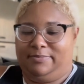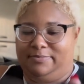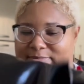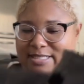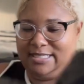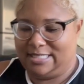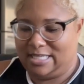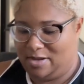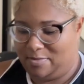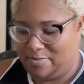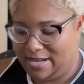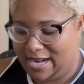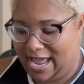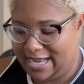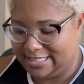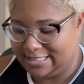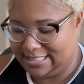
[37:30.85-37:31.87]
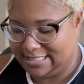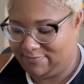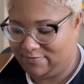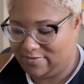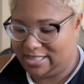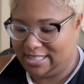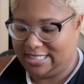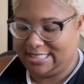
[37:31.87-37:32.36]
This could have been actually
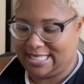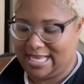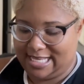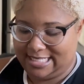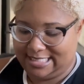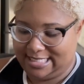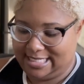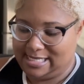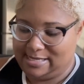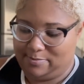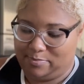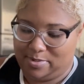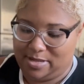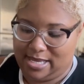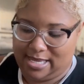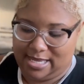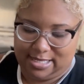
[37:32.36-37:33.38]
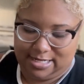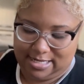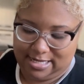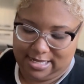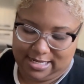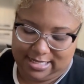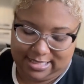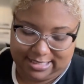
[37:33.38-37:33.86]
really sexy, but
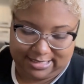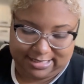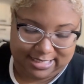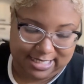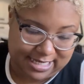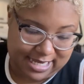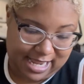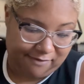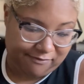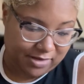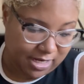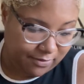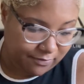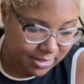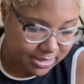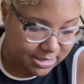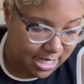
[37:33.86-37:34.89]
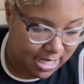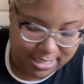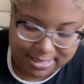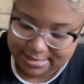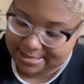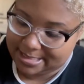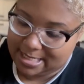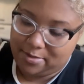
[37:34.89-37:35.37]
this is a definite
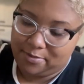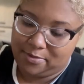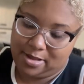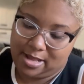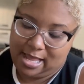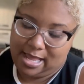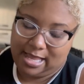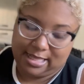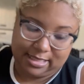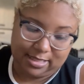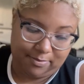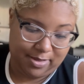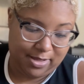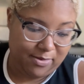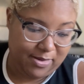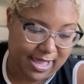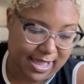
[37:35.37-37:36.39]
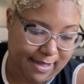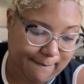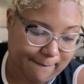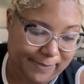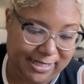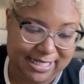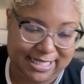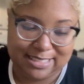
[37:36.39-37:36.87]
return. So, let me go ahead and
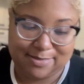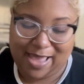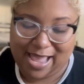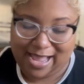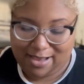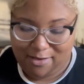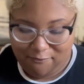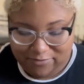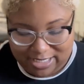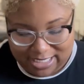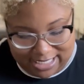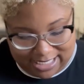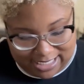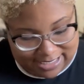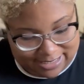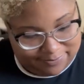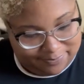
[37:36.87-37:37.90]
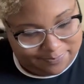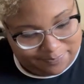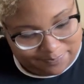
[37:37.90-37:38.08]
put this back over here.